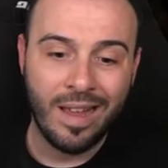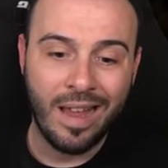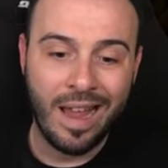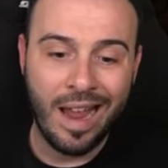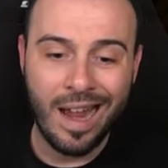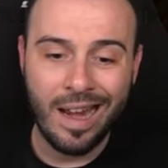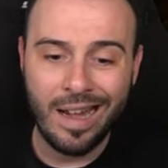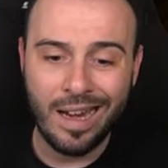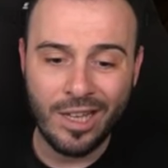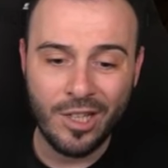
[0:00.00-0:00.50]

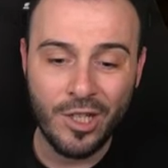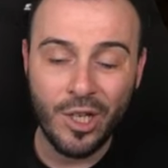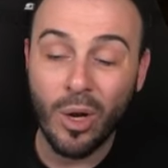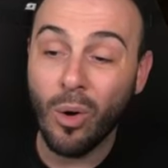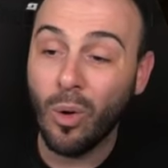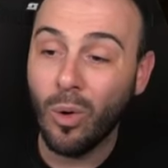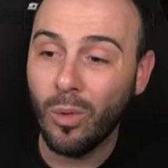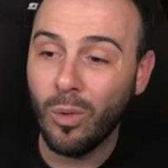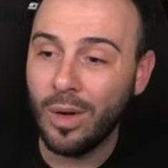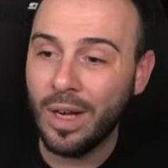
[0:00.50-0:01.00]
Anna, she
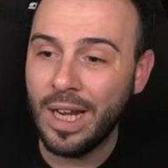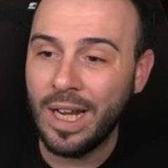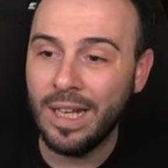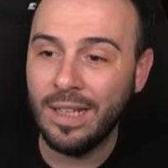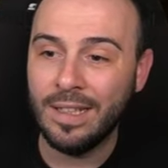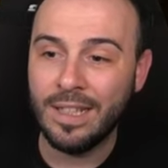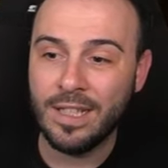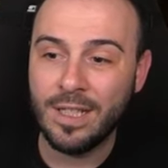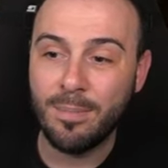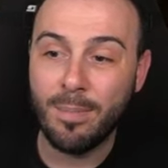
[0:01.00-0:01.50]
only
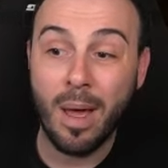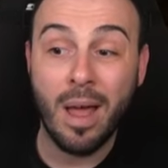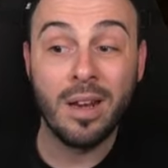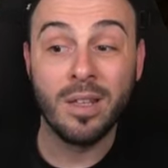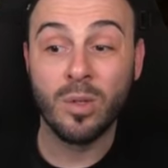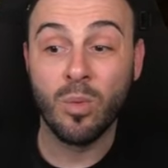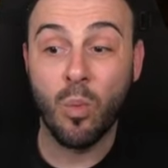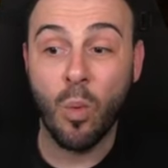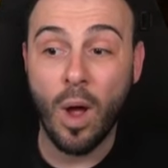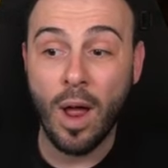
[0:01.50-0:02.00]

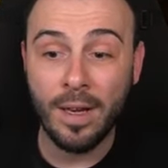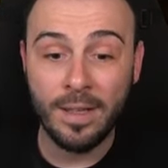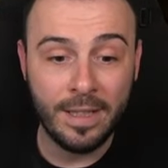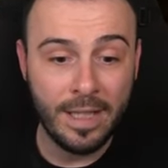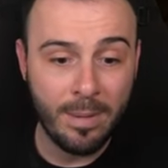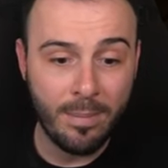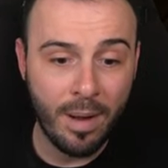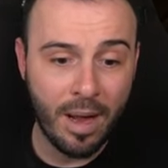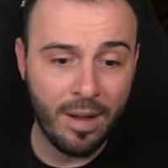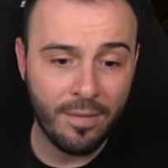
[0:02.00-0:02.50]
dispels one
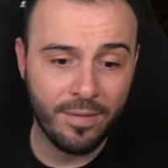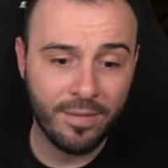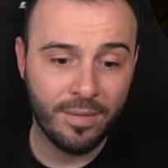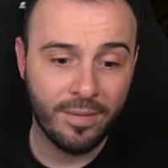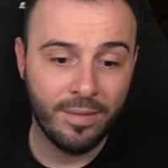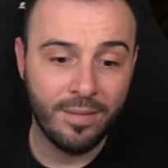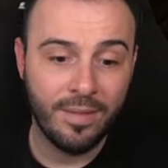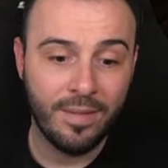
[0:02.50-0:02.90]
debuff.